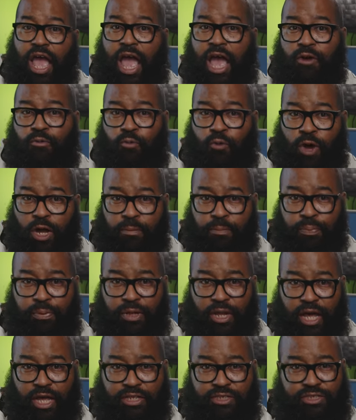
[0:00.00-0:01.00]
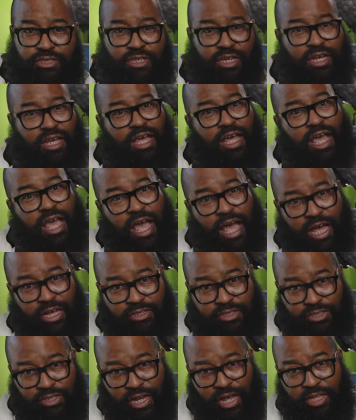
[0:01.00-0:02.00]
and OnePlus
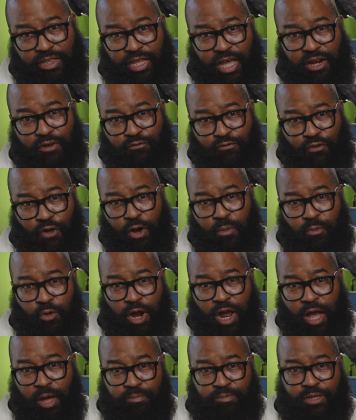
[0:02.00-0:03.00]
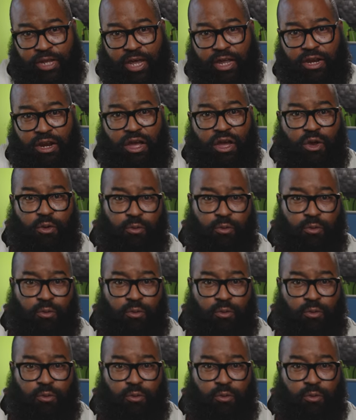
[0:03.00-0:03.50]
has said that a firmware update